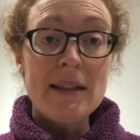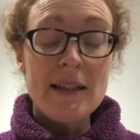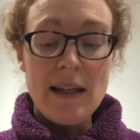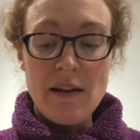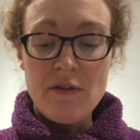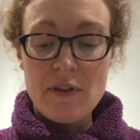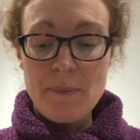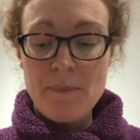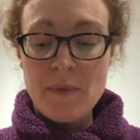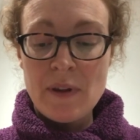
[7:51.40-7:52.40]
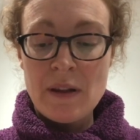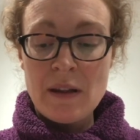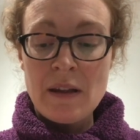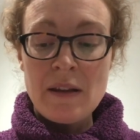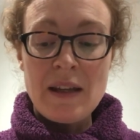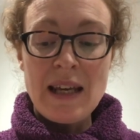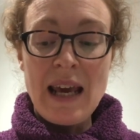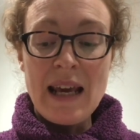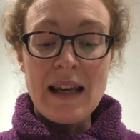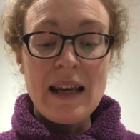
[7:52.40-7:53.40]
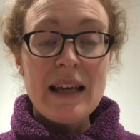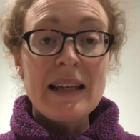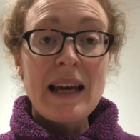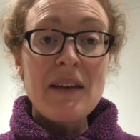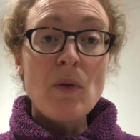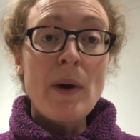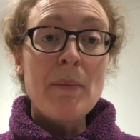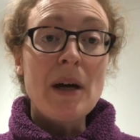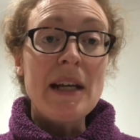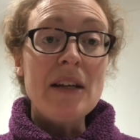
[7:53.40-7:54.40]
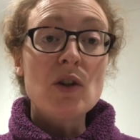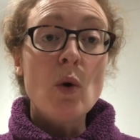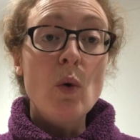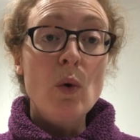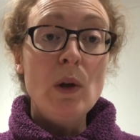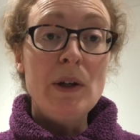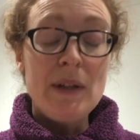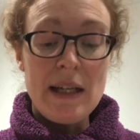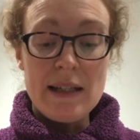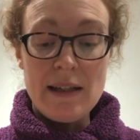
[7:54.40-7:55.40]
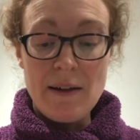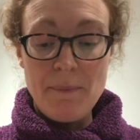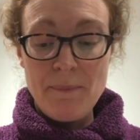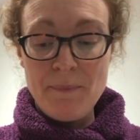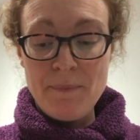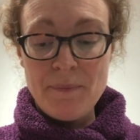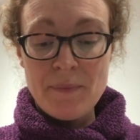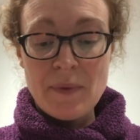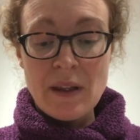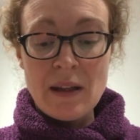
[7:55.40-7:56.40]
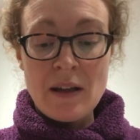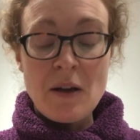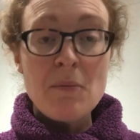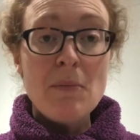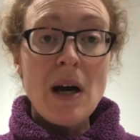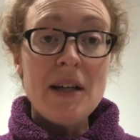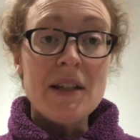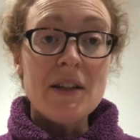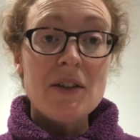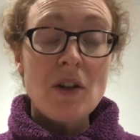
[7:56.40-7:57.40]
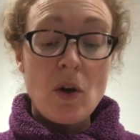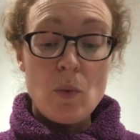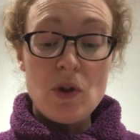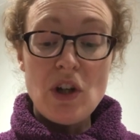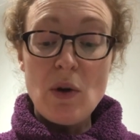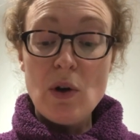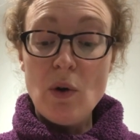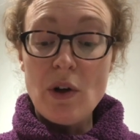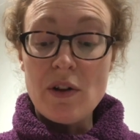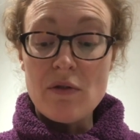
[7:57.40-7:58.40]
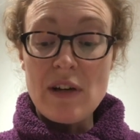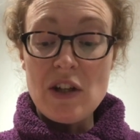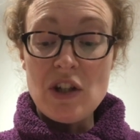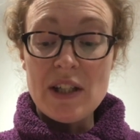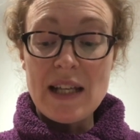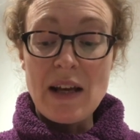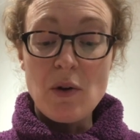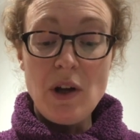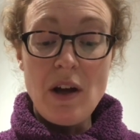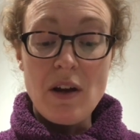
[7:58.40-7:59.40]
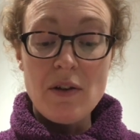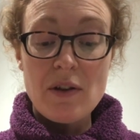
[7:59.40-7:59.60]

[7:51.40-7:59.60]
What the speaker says: to live. The king gave away money to all who needed it. Midas was no longer the richest king on earth,